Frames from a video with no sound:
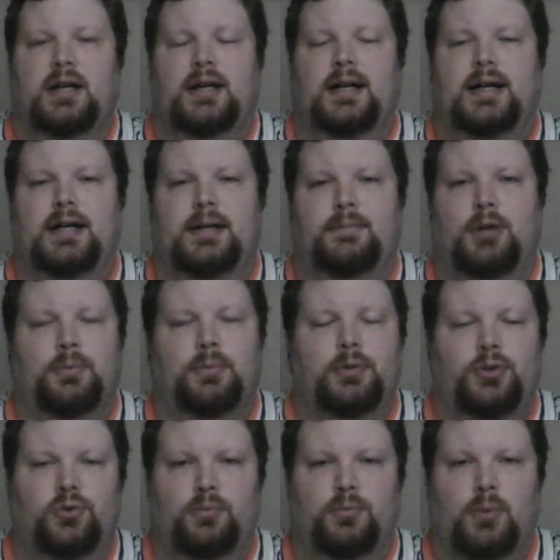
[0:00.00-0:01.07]
Hoping
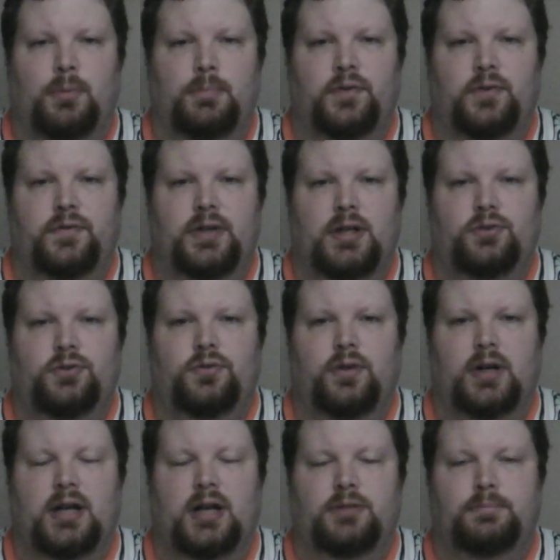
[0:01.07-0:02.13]
to do some more book videos for you
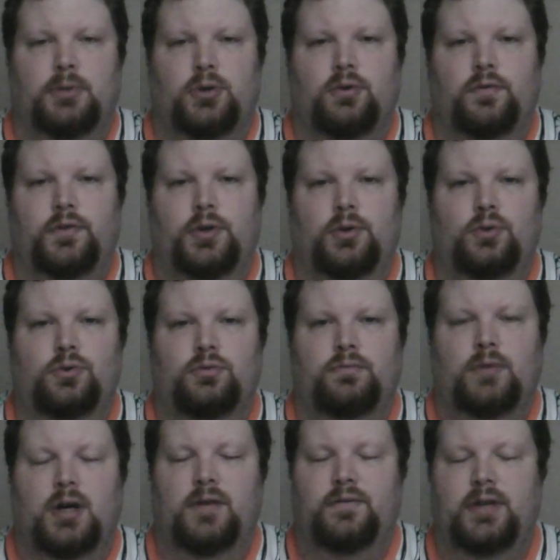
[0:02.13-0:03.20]
guys, book reviews,
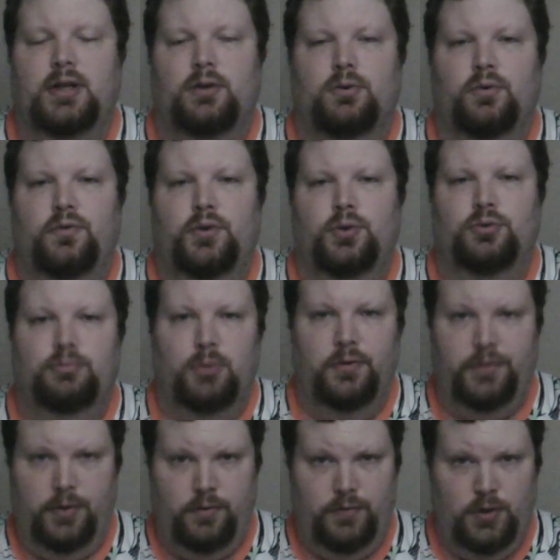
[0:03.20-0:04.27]
video reviews, movie
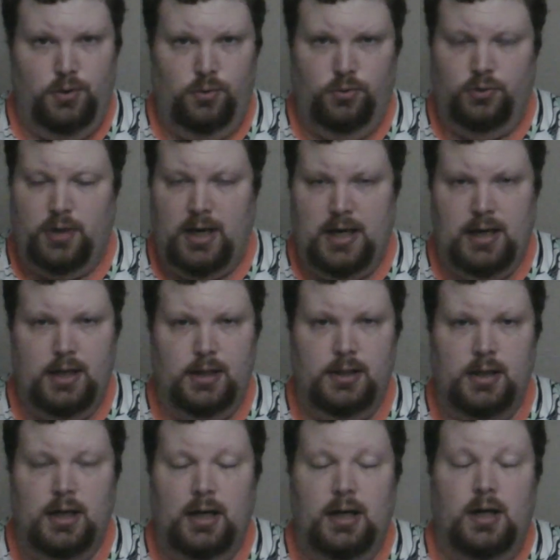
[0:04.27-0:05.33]
reviews, and
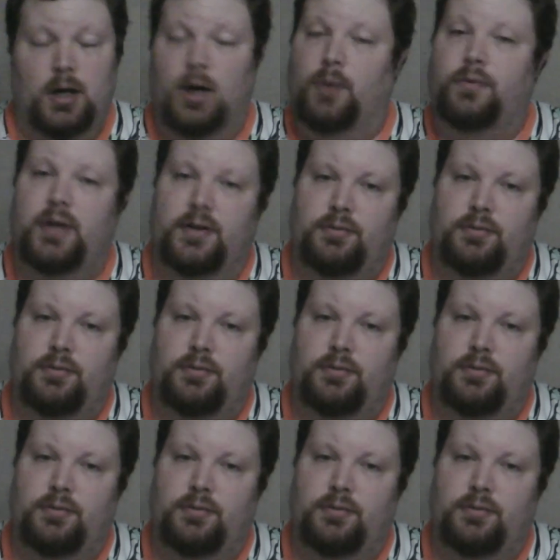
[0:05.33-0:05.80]
hopefully have some